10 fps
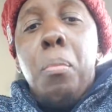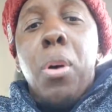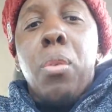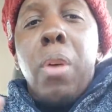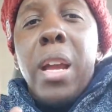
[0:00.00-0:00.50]

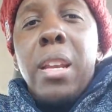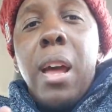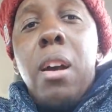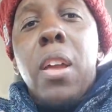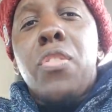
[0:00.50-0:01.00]
But right
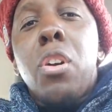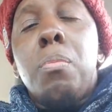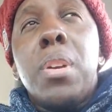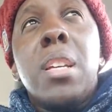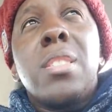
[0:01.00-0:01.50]
now, if your
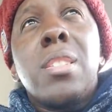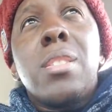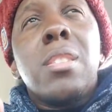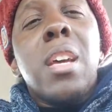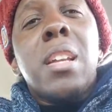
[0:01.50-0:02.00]

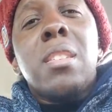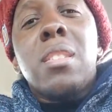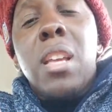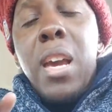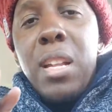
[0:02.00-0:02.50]
business is at a
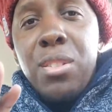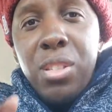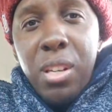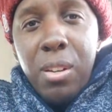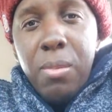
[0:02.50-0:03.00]

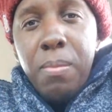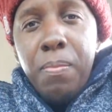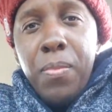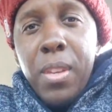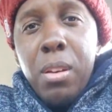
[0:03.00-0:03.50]
standstill,
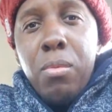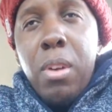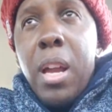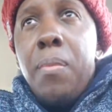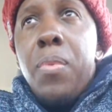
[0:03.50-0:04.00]

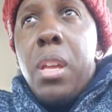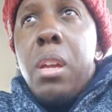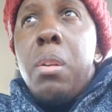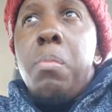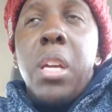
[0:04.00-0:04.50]
right?
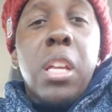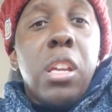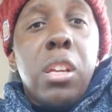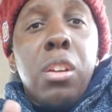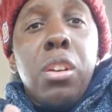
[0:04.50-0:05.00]

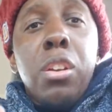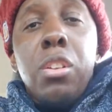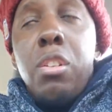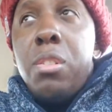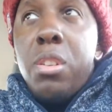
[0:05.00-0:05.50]
Meaning
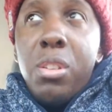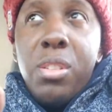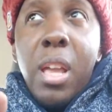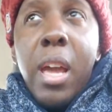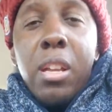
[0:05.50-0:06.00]
you're
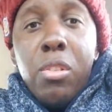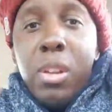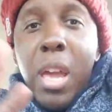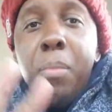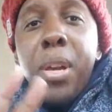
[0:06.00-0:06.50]
stagnant. You
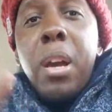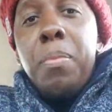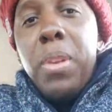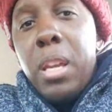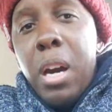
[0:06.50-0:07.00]
can't pick
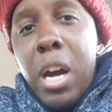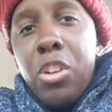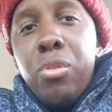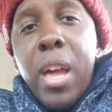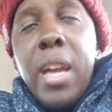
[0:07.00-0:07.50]
up any
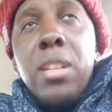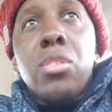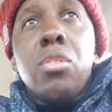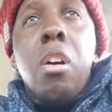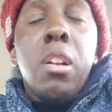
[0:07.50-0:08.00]
contracts.
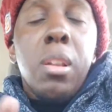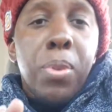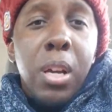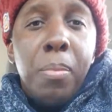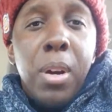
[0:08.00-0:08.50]
It's hard to
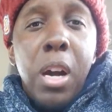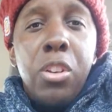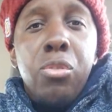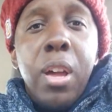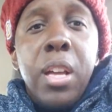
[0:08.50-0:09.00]
pick up
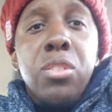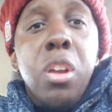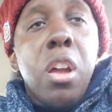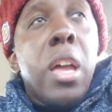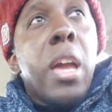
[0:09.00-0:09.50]
contracts,
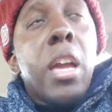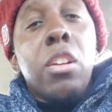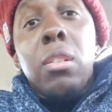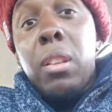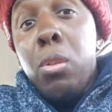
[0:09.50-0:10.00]

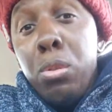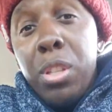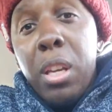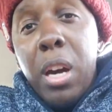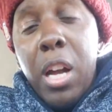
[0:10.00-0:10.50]
and you're
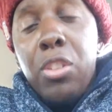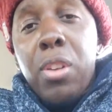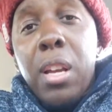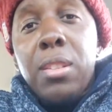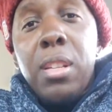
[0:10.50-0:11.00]
losing
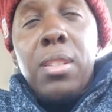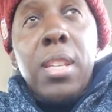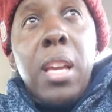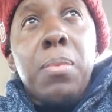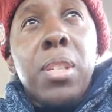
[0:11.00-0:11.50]
contracts in the
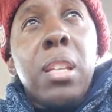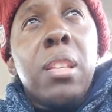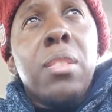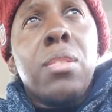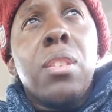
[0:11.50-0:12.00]
same
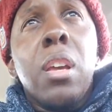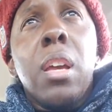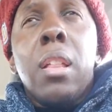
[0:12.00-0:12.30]
sentence.